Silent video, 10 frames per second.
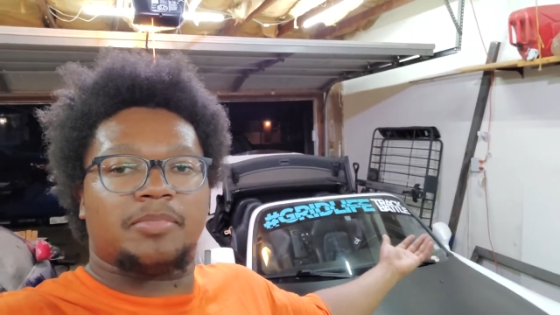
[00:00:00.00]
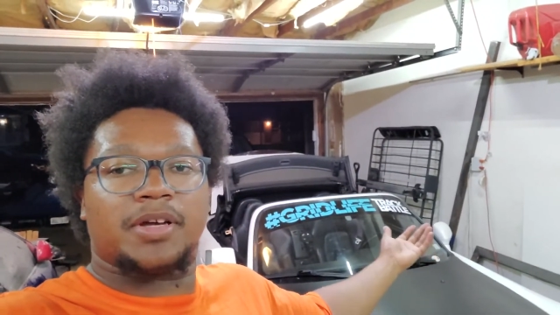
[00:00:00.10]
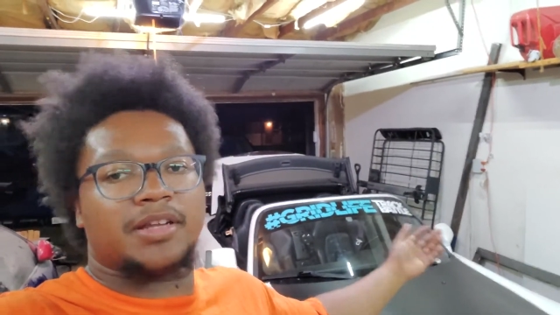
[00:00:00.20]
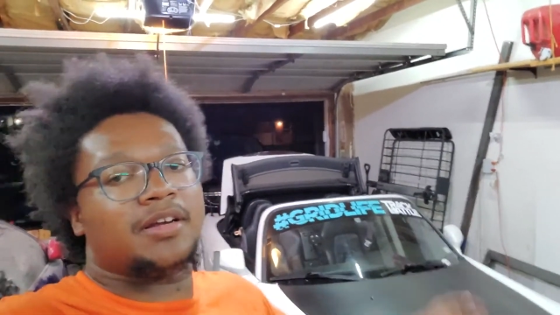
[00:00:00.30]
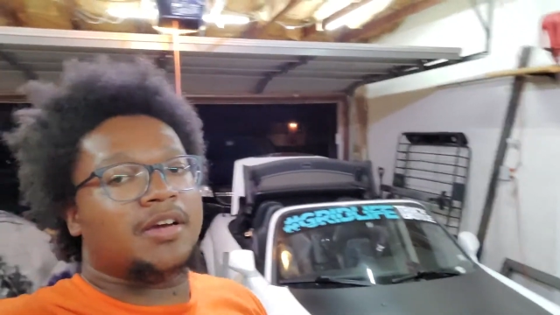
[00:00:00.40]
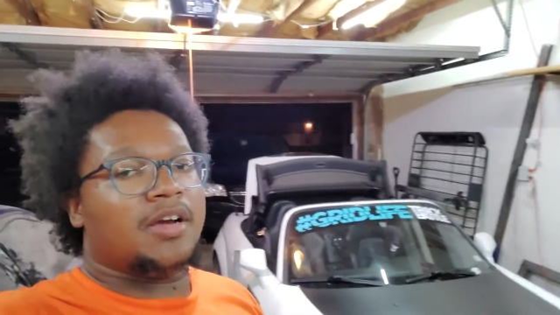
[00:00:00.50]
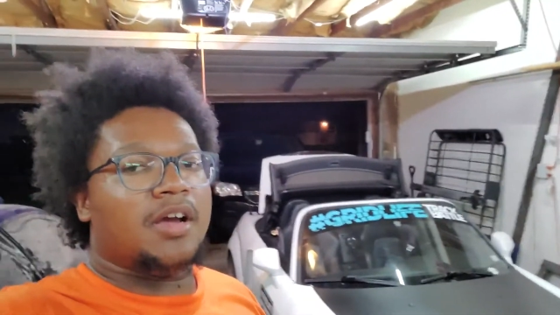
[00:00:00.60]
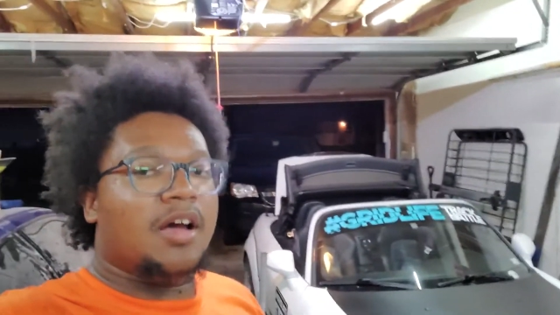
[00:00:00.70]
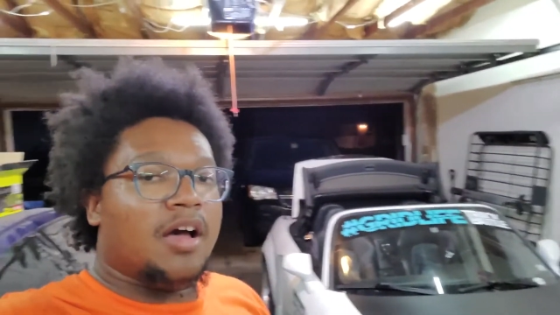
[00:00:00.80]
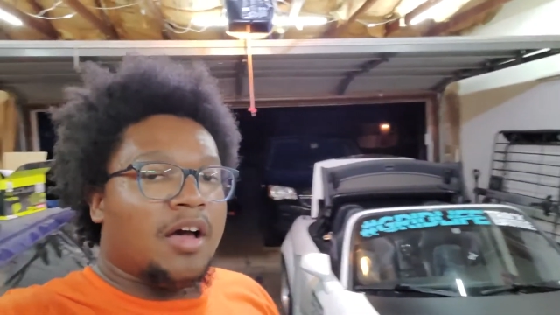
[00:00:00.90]
But
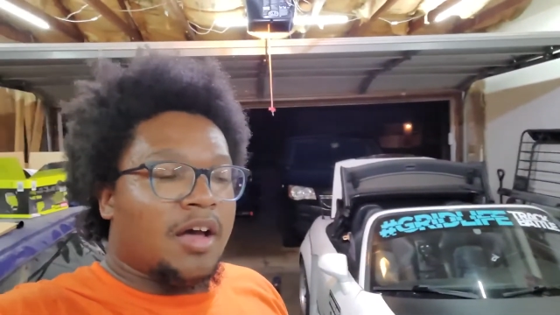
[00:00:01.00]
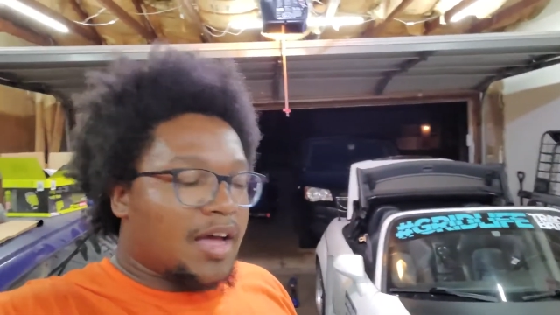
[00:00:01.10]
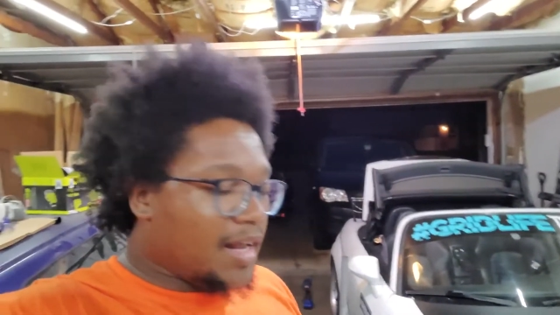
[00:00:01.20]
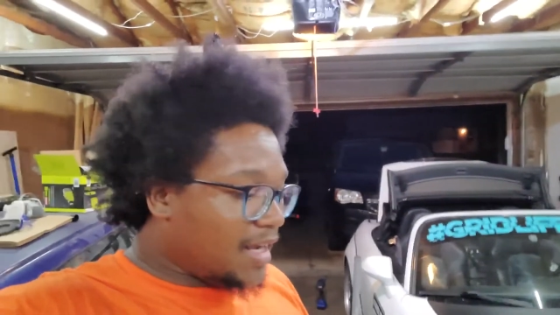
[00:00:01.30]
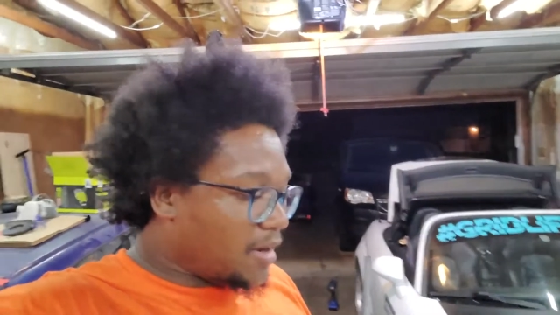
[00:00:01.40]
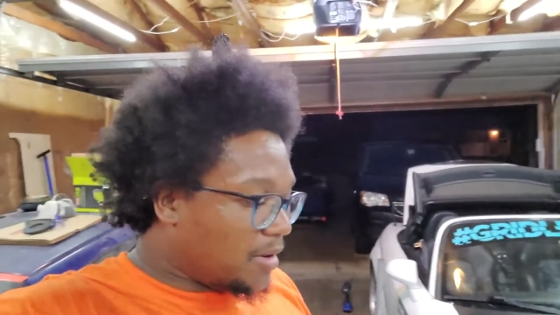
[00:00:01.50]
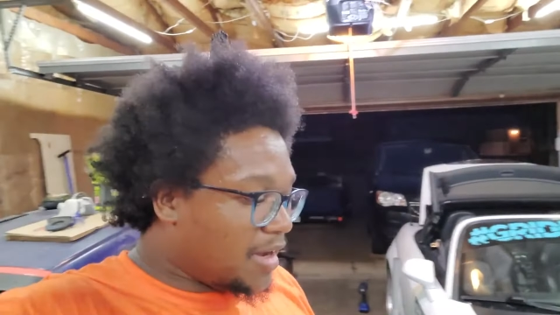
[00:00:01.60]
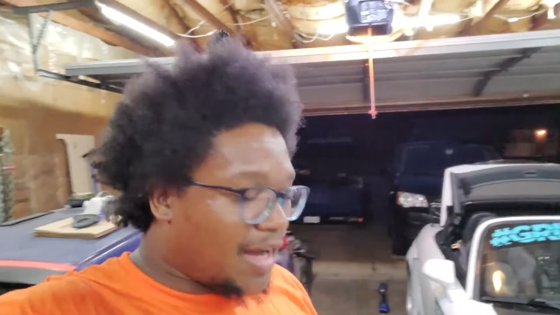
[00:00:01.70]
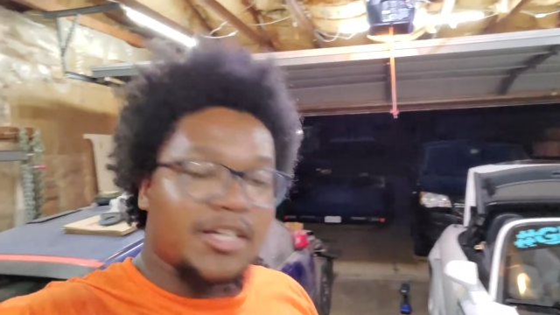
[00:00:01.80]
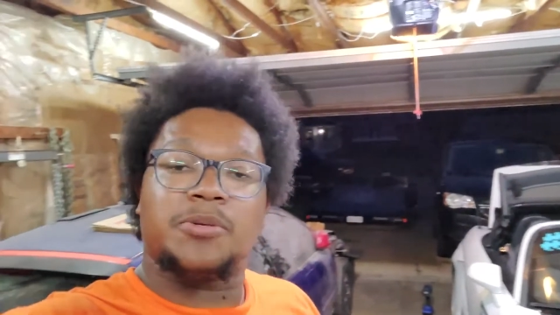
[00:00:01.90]
anywho,
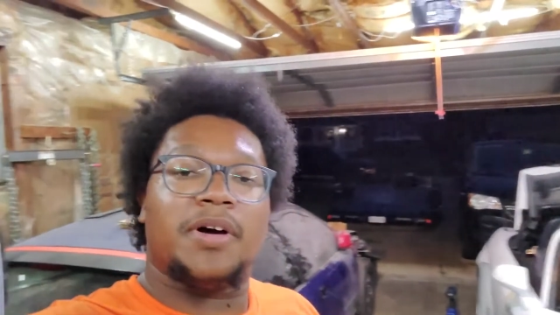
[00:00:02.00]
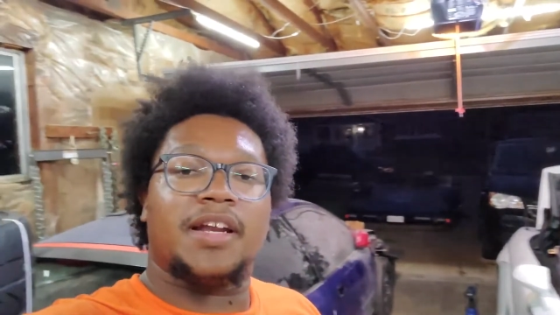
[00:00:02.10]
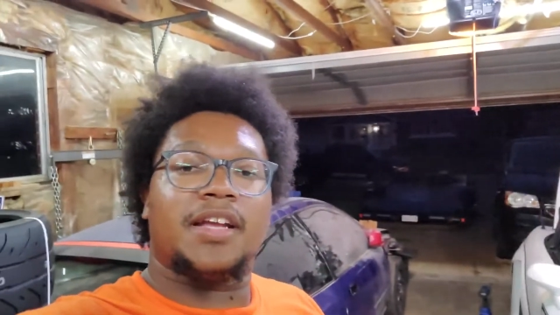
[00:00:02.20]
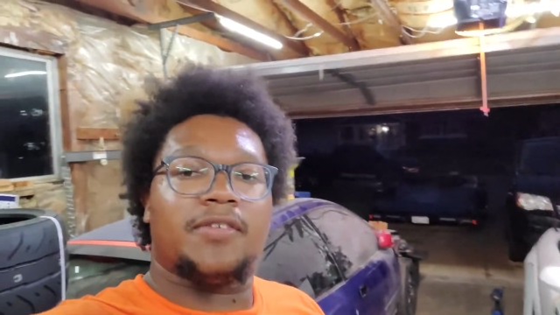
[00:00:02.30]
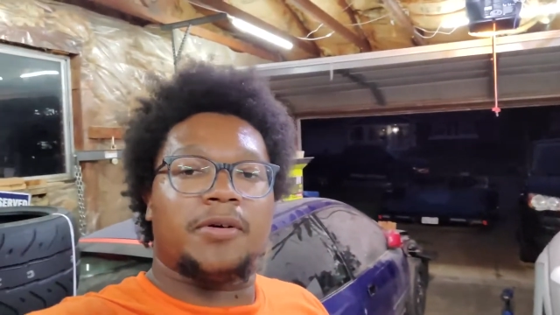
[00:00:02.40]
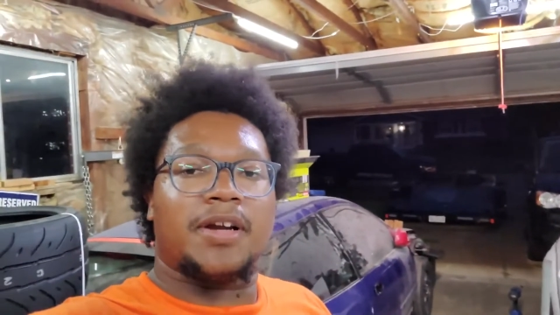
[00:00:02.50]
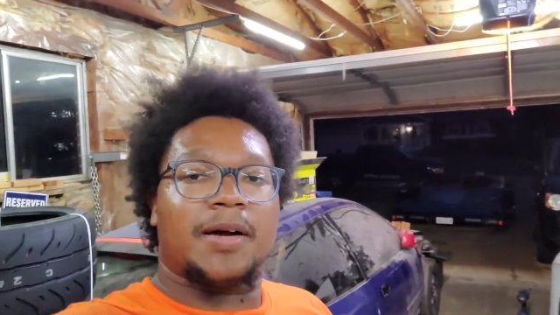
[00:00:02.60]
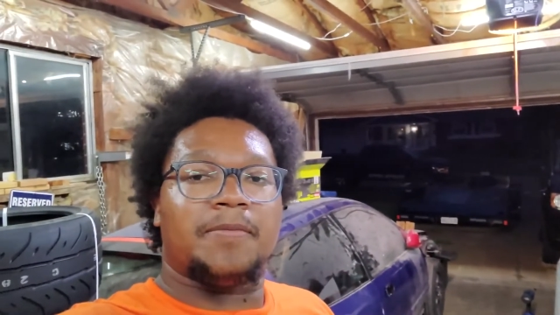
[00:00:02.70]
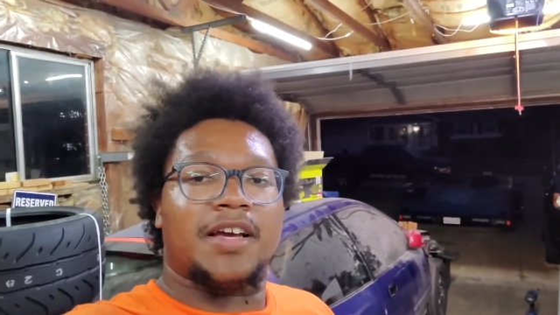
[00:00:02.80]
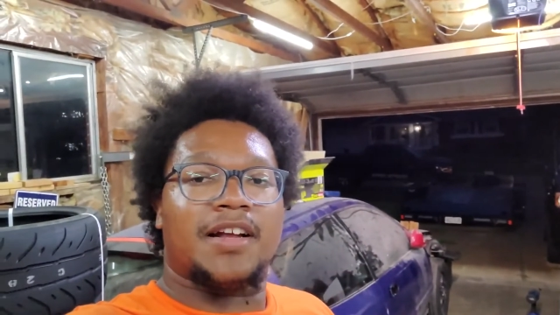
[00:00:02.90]
I just wanted to give a quick
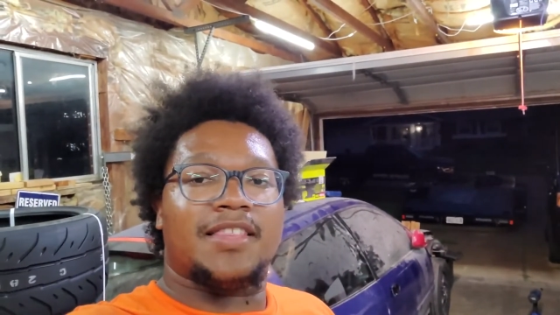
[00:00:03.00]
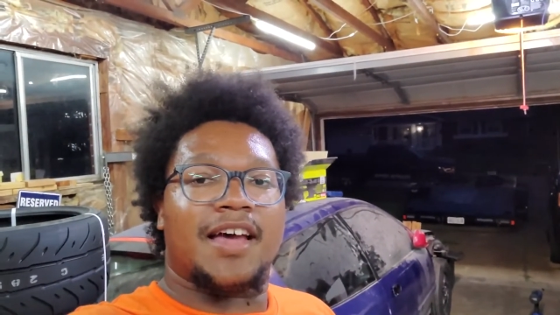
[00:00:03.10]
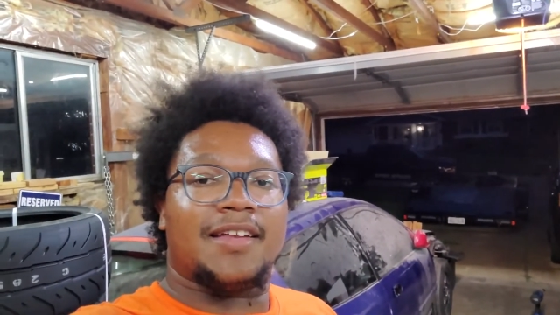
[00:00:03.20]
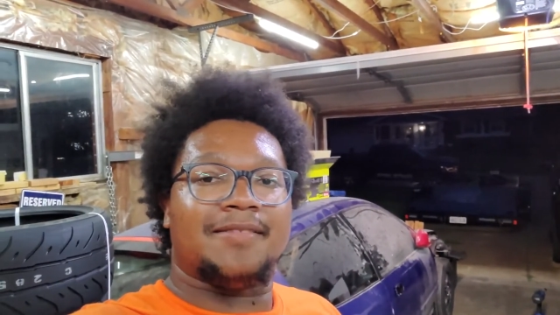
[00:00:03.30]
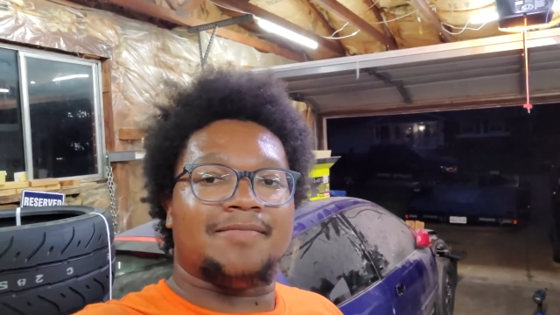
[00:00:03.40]
update on that.